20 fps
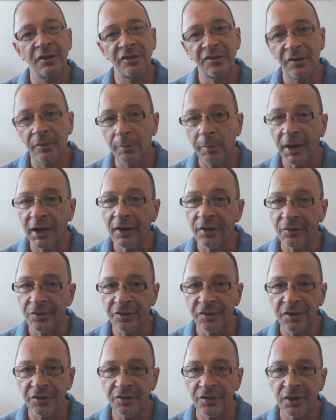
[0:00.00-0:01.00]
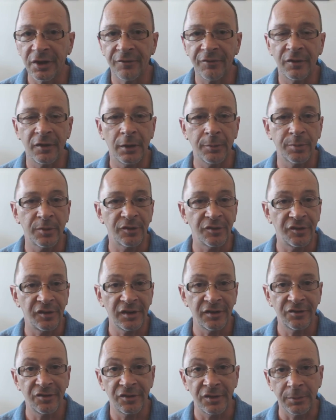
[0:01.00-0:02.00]
some policies cover up to
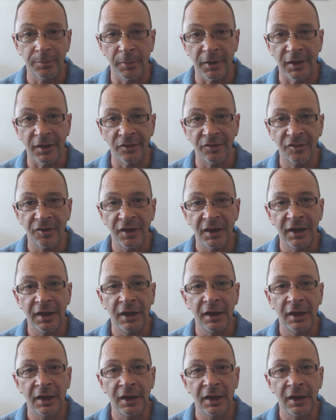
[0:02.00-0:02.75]
60 minutes.